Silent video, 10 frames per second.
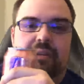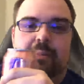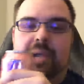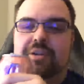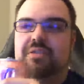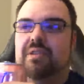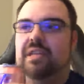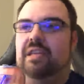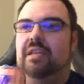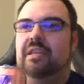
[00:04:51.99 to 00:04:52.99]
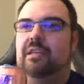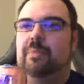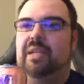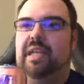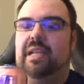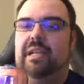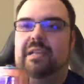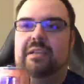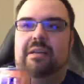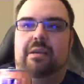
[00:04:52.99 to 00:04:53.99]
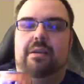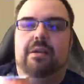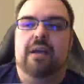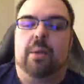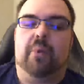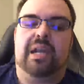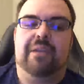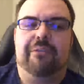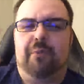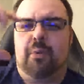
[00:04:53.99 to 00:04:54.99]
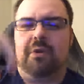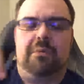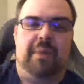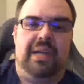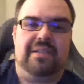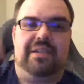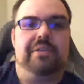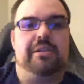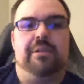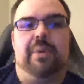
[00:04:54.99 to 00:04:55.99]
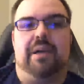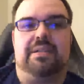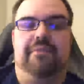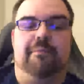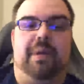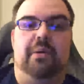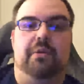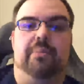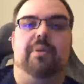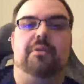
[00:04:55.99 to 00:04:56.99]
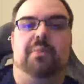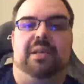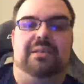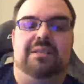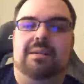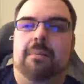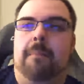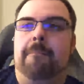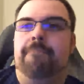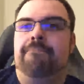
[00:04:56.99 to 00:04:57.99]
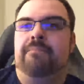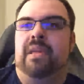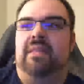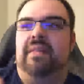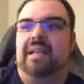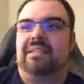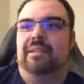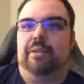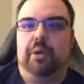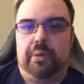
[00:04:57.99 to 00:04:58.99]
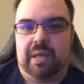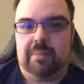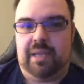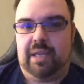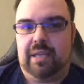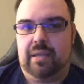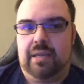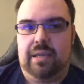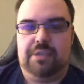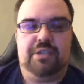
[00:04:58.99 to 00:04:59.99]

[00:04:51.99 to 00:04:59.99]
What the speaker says: I'm actually going to be I'm waiting for my security deposit from my old apartment And then that's going to go get me a gym